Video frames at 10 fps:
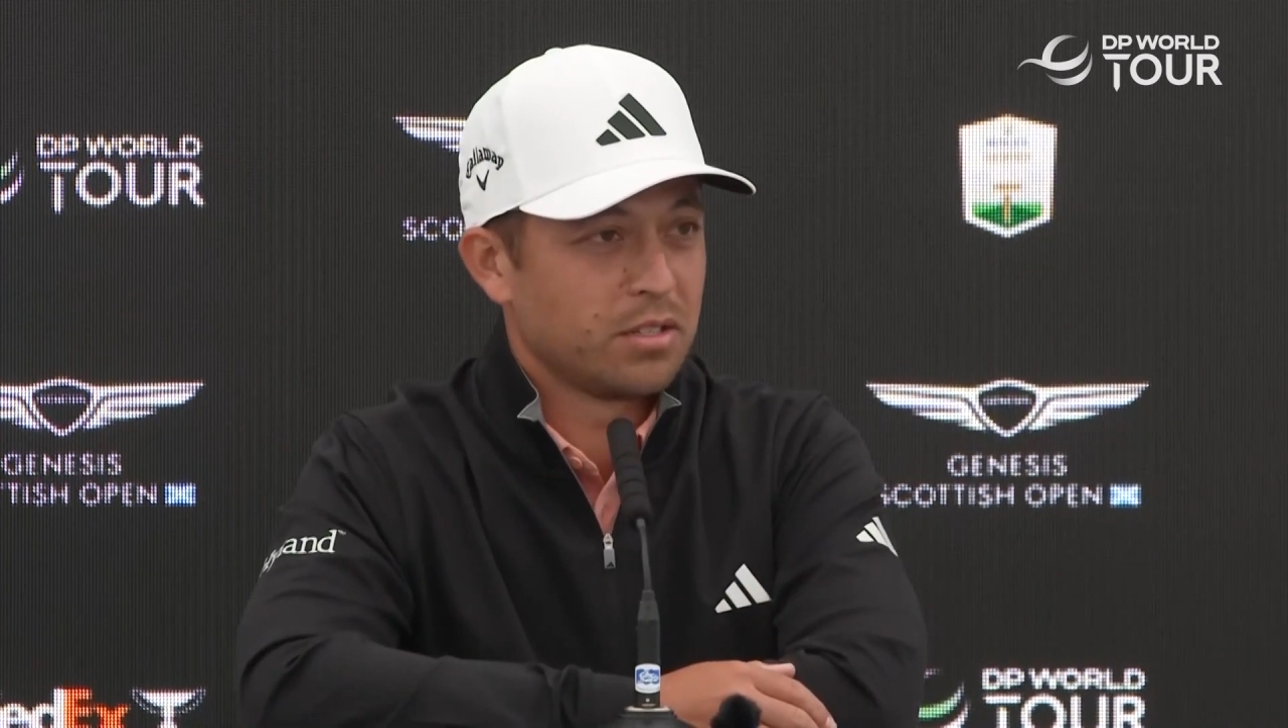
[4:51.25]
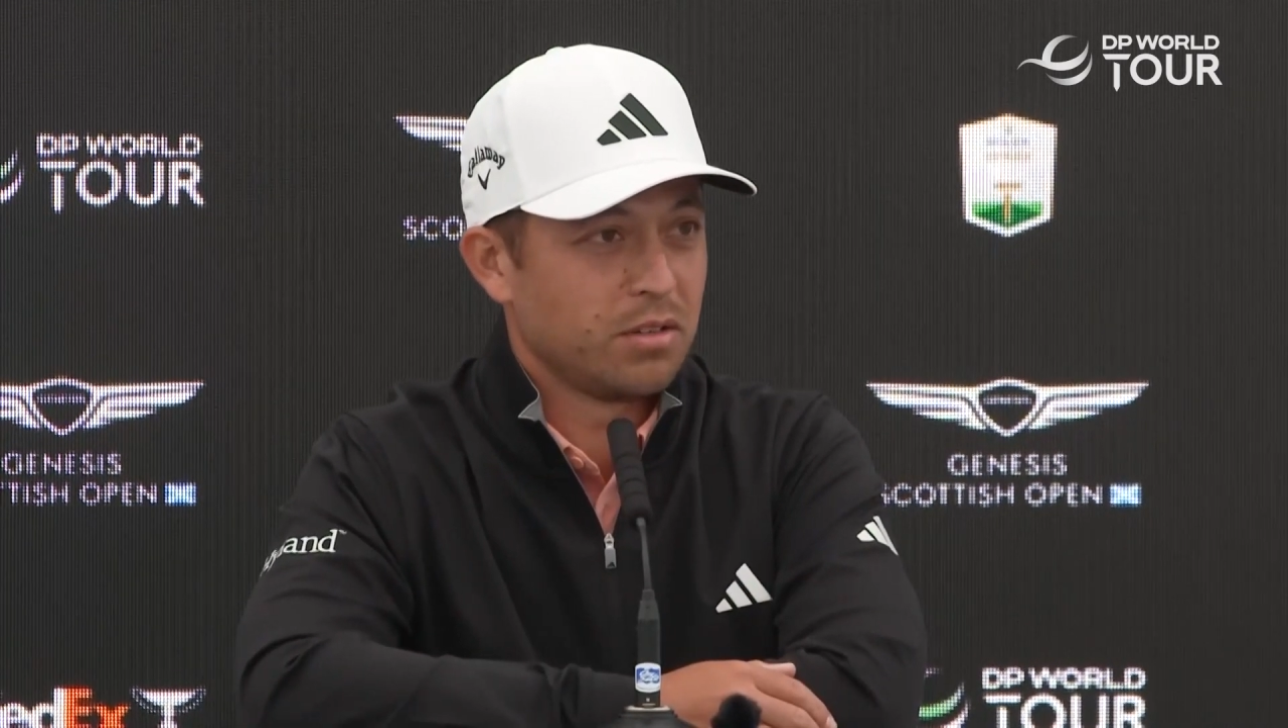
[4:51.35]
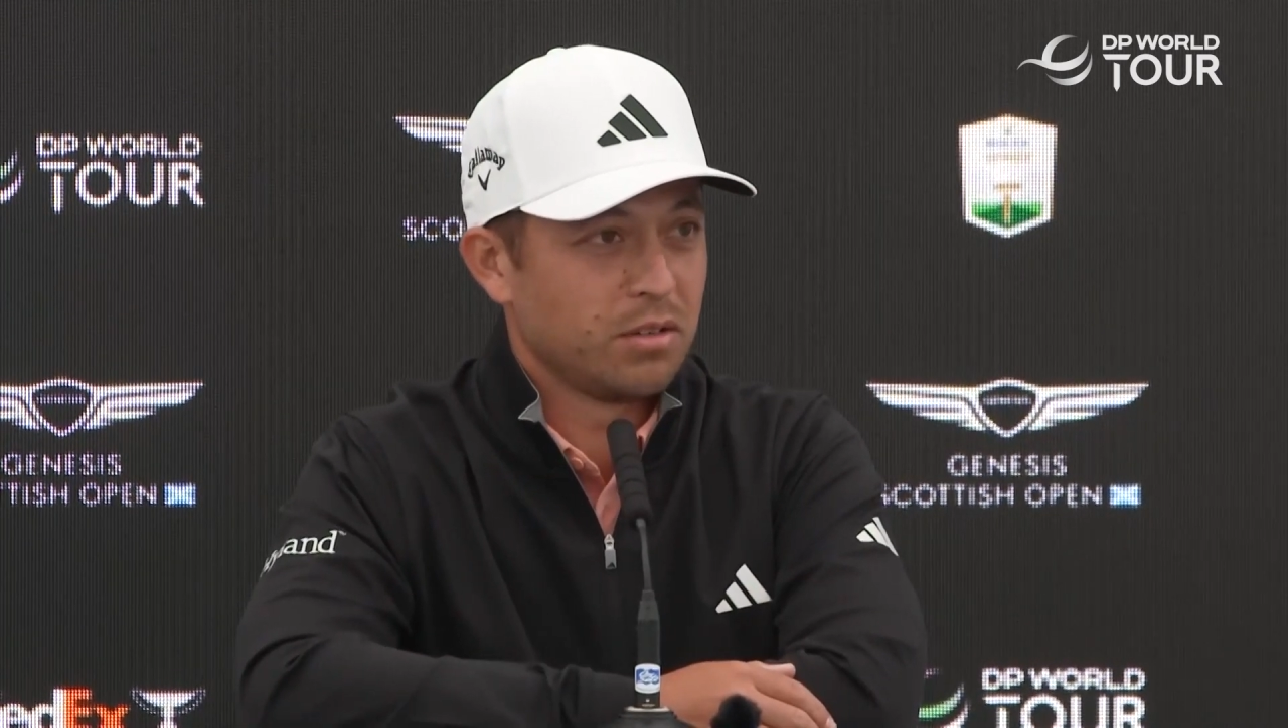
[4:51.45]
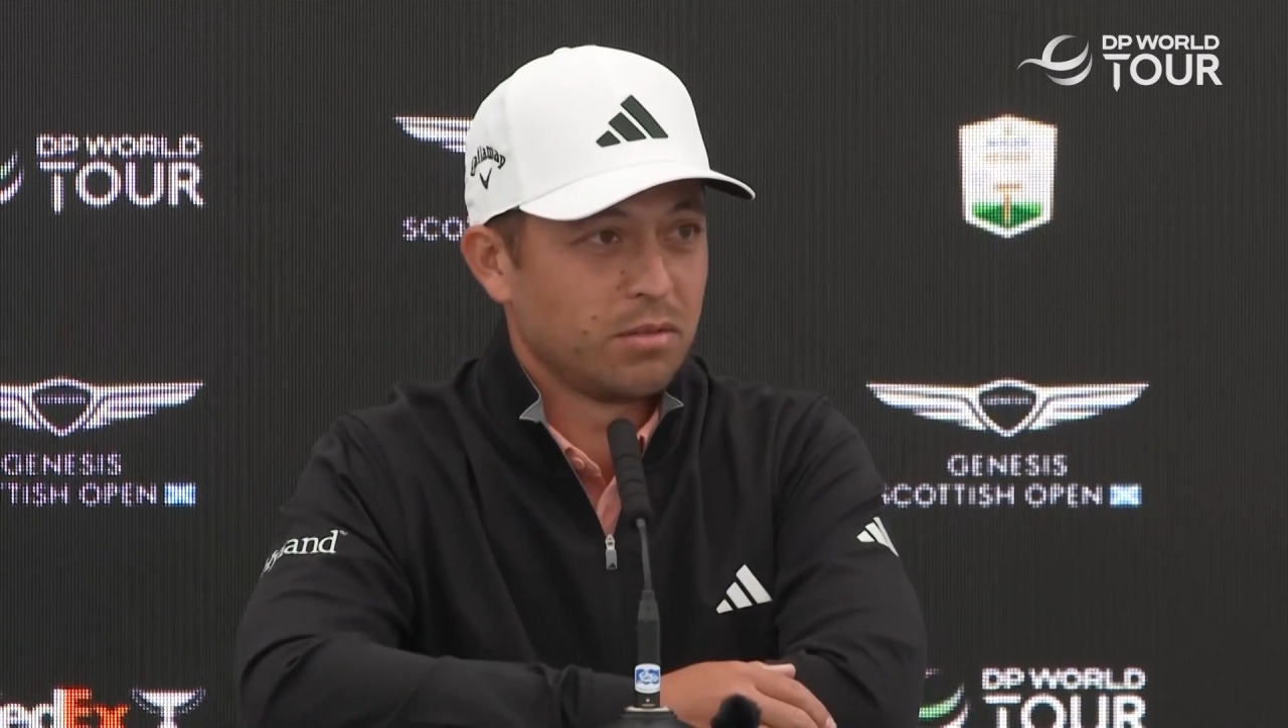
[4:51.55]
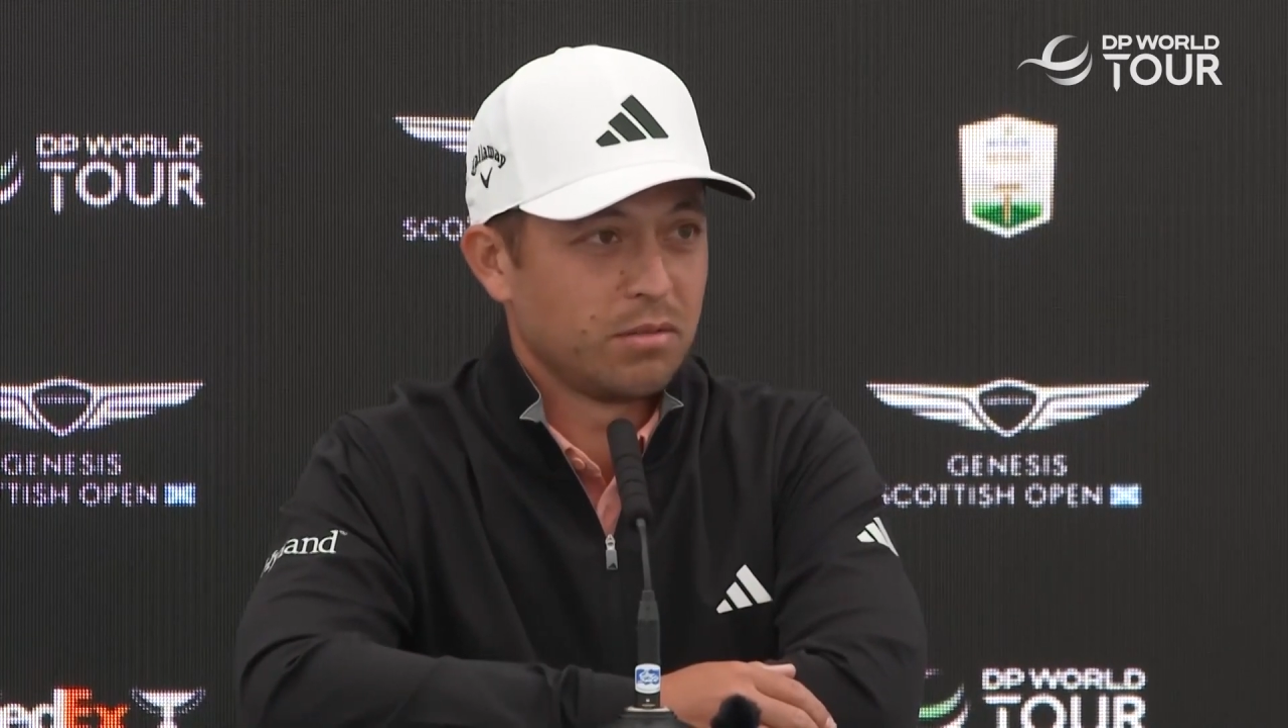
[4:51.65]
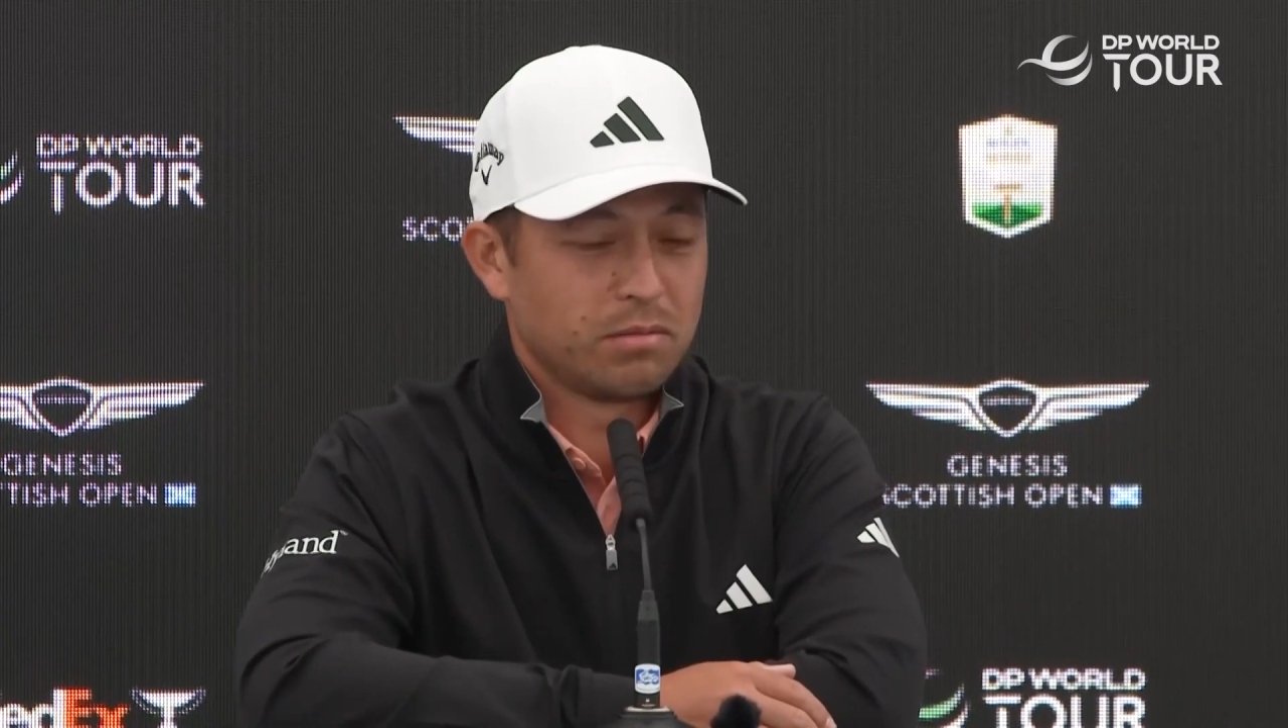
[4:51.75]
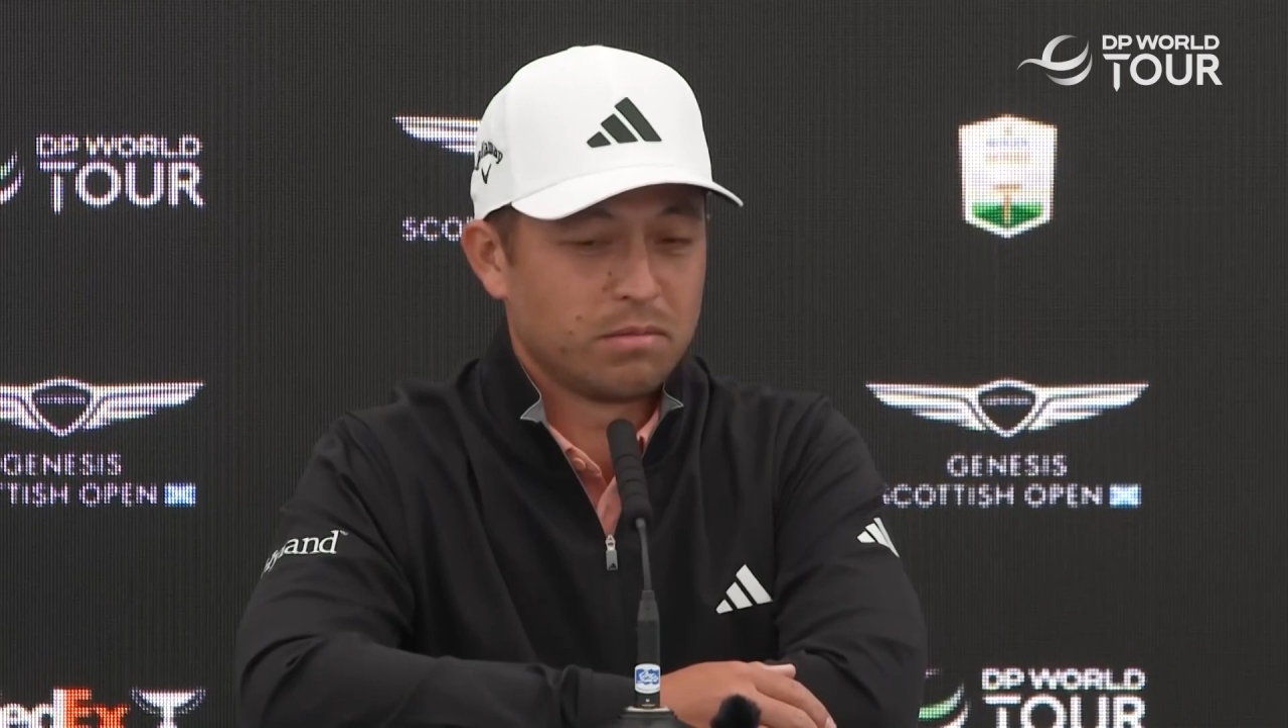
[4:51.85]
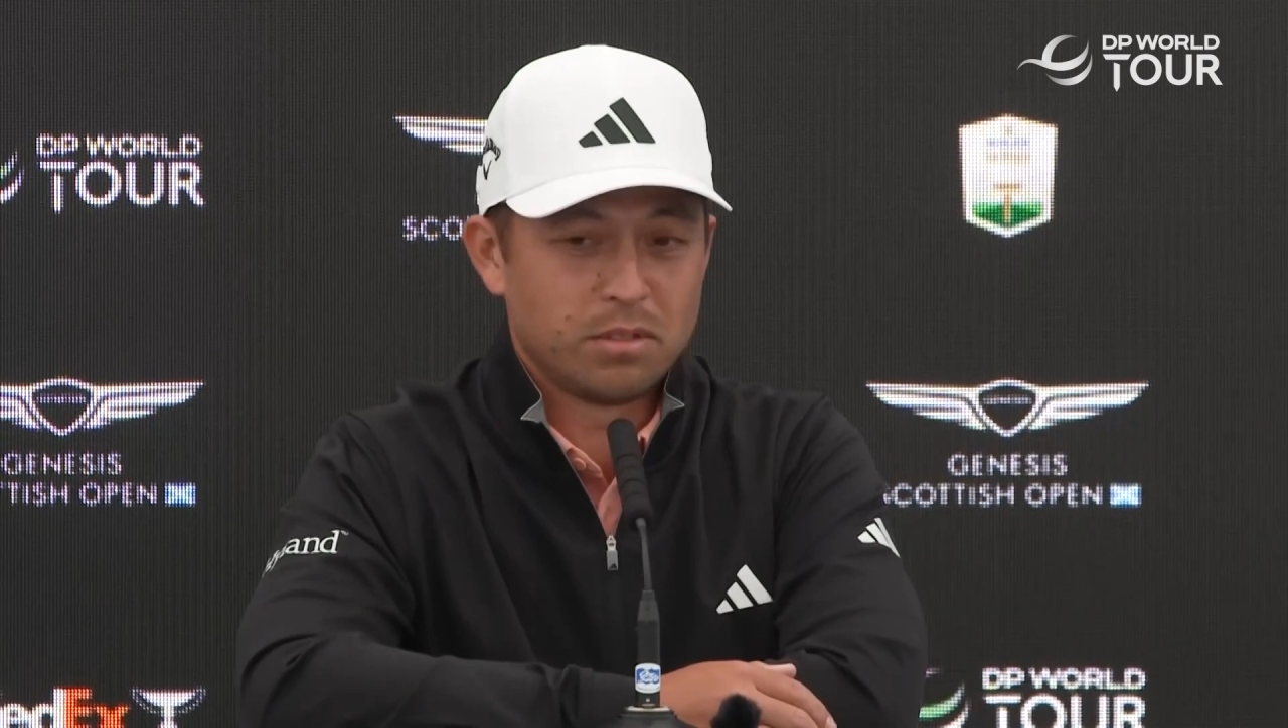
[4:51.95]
to